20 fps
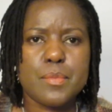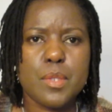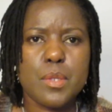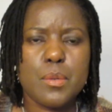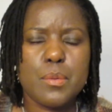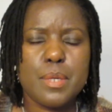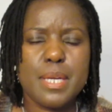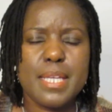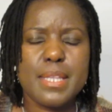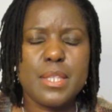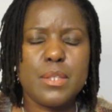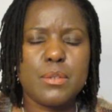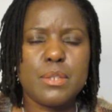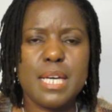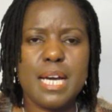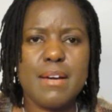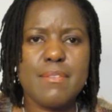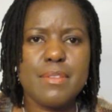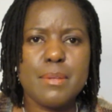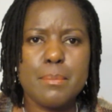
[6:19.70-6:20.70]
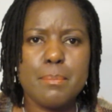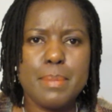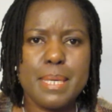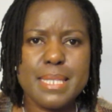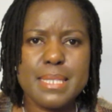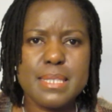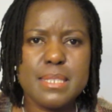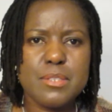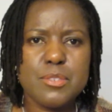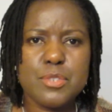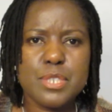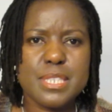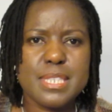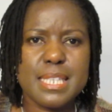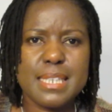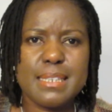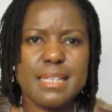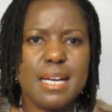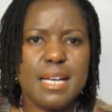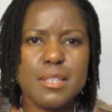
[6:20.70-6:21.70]
Alright, they would have the best interest
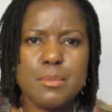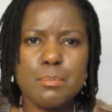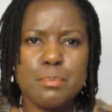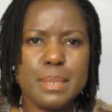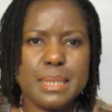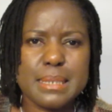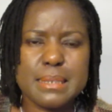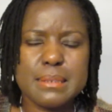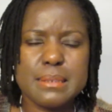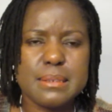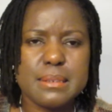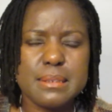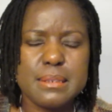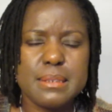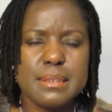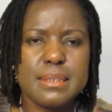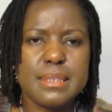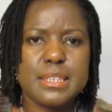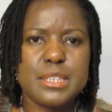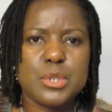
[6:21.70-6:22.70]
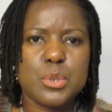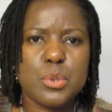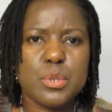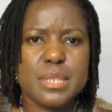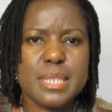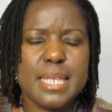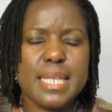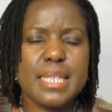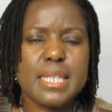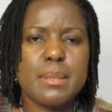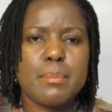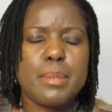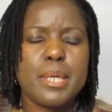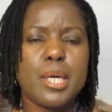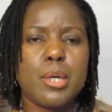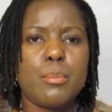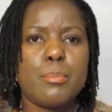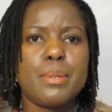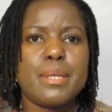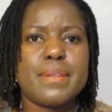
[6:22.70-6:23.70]
at heart, but they don't end up
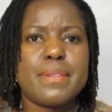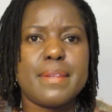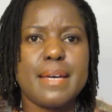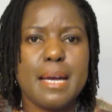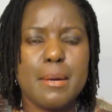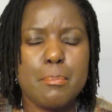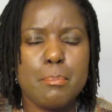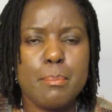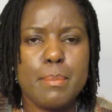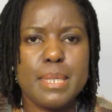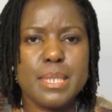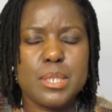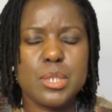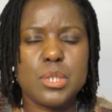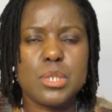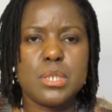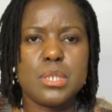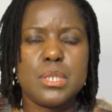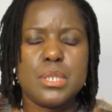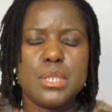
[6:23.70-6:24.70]
helping that much.